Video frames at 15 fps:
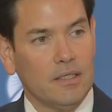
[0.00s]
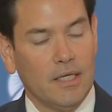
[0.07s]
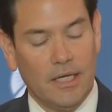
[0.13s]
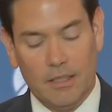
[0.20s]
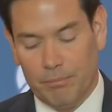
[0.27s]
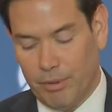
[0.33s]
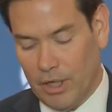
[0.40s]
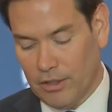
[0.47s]

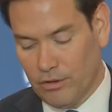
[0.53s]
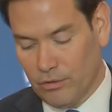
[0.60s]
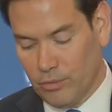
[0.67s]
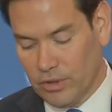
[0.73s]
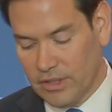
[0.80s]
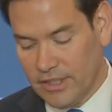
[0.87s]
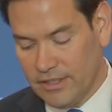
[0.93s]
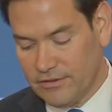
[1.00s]
And upon her
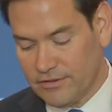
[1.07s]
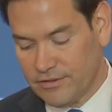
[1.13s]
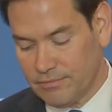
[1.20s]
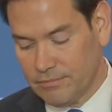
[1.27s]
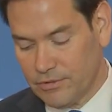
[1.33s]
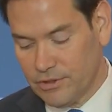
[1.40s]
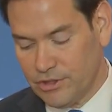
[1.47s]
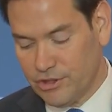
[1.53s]
release,
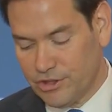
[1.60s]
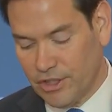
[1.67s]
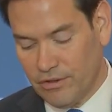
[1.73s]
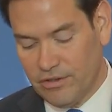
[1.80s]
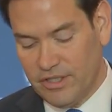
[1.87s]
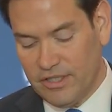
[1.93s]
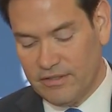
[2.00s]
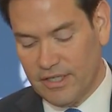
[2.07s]
she
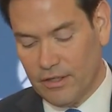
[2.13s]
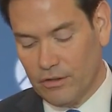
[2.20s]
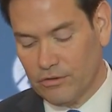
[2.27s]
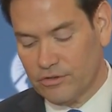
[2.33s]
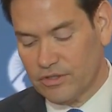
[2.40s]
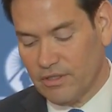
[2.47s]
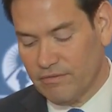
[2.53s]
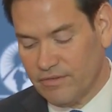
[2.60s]
shared
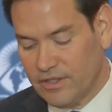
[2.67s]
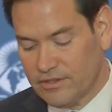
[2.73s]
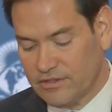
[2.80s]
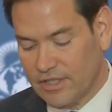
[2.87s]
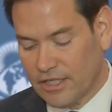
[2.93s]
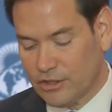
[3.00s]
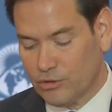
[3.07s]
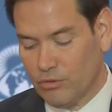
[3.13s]
details of the
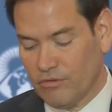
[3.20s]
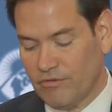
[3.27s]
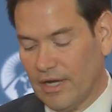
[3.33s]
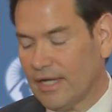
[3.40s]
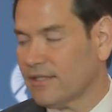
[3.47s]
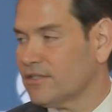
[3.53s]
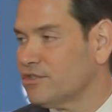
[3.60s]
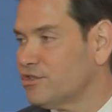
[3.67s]
sexual
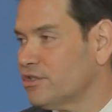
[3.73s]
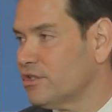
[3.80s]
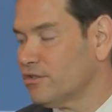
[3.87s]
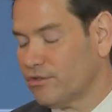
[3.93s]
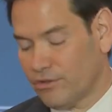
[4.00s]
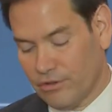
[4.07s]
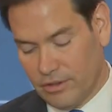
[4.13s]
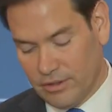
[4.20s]
violence she
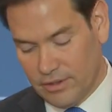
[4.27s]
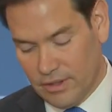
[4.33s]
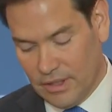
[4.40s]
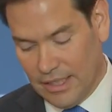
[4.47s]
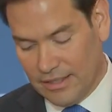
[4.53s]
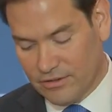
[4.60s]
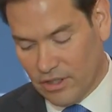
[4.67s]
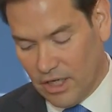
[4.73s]
endured
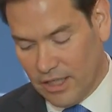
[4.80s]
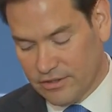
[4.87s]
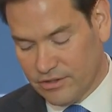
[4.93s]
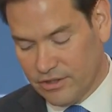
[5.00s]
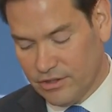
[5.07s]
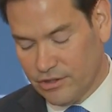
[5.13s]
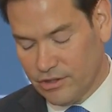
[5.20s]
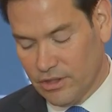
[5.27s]
as a
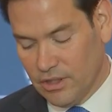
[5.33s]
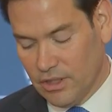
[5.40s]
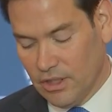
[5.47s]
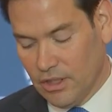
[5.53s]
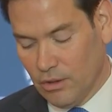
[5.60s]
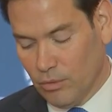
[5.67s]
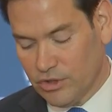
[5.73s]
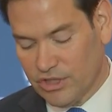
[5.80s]
hostage,
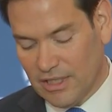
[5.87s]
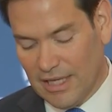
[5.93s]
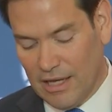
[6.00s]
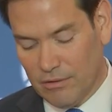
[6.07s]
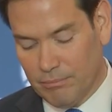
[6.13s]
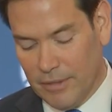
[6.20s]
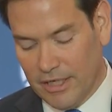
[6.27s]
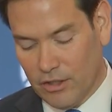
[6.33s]
which
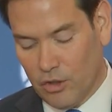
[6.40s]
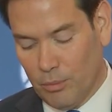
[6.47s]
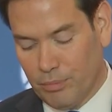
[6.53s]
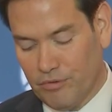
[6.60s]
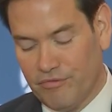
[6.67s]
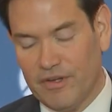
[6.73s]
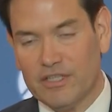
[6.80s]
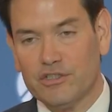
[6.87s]
allowed medical
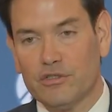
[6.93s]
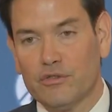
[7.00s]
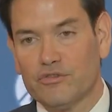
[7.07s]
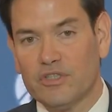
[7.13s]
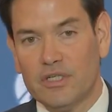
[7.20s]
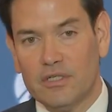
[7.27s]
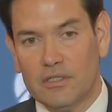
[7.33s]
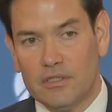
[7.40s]
professionals
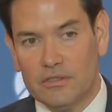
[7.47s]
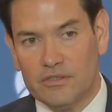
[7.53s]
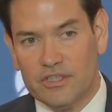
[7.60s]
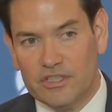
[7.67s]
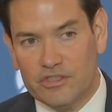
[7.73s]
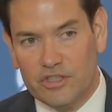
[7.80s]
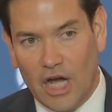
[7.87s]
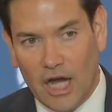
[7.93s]

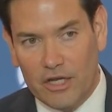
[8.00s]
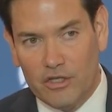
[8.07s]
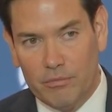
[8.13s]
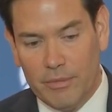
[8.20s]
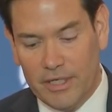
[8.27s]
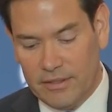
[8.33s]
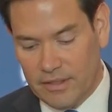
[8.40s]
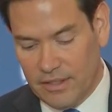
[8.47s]
to
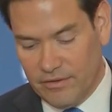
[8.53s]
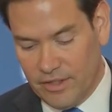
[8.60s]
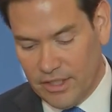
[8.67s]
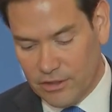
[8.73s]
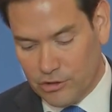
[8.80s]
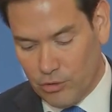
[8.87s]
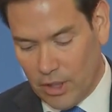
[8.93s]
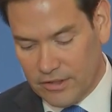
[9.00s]
document the
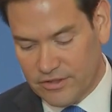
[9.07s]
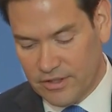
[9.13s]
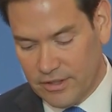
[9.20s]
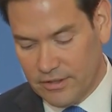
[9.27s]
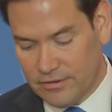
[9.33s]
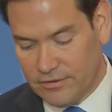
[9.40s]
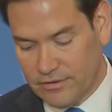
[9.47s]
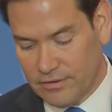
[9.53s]

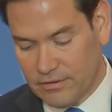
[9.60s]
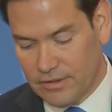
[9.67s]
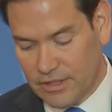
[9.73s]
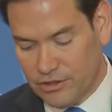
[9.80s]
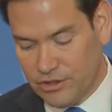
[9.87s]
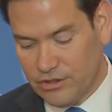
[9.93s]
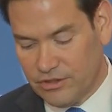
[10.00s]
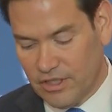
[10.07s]
atrocities that
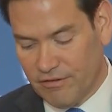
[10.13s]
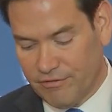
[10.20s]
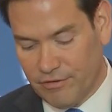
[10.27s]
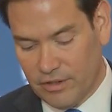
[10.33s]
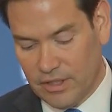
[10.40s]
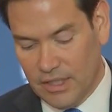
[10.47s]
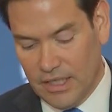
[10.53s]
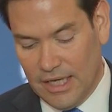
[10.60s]
she suffered.
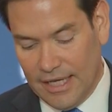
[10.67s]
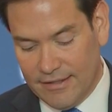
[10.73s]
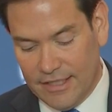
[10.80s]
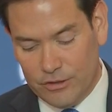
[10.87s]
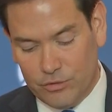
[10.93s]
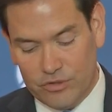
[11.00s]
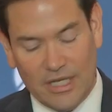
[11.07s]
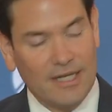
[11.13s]
And
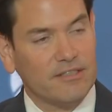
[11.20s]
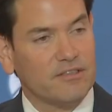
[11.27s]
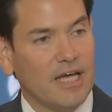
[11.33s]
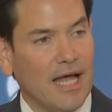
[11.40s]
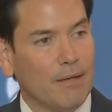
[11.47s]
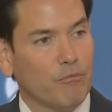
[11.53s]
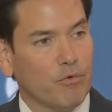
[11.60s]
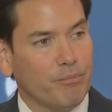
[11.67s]
this was at a
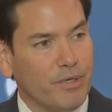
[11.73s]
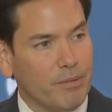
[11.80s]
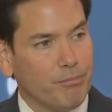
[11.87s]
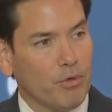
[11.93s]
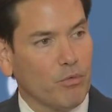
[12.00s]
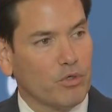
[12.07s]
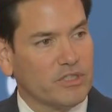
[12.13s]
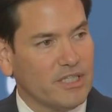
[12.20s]
time when
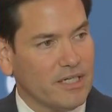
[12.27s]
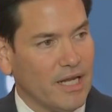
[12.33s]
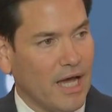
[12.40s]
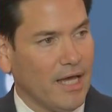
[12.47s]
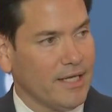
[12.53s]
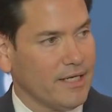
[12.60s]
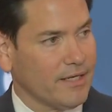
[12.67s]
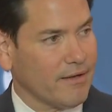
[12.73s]
people were
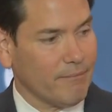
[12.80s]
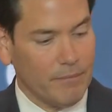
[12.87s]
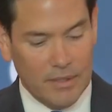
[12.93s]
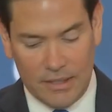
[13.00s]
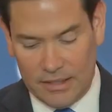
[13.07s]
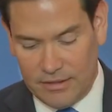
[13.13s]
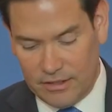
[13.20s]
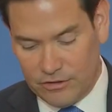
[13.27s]
denying
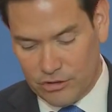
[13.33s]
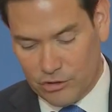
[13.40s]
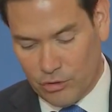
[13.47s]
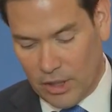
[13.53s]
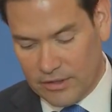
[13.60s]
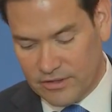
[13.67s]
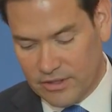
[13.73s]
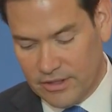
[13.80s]
that these
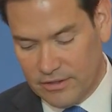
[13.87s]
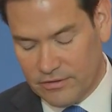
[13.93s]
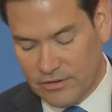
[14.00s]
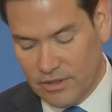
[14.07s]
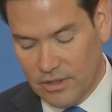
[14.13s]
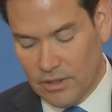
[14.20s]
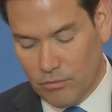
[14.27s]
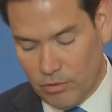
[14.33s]
atrocities
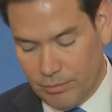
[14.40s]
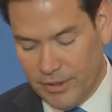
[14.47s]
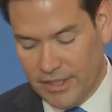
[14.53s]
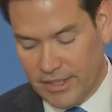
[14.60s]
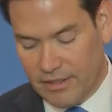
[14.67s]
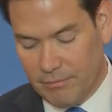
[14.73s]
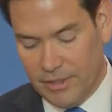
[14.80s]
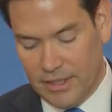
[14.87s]
were
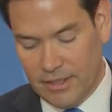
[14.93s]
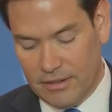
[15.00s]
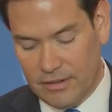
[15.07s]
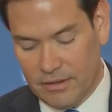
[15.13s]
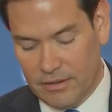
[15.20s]
being committed,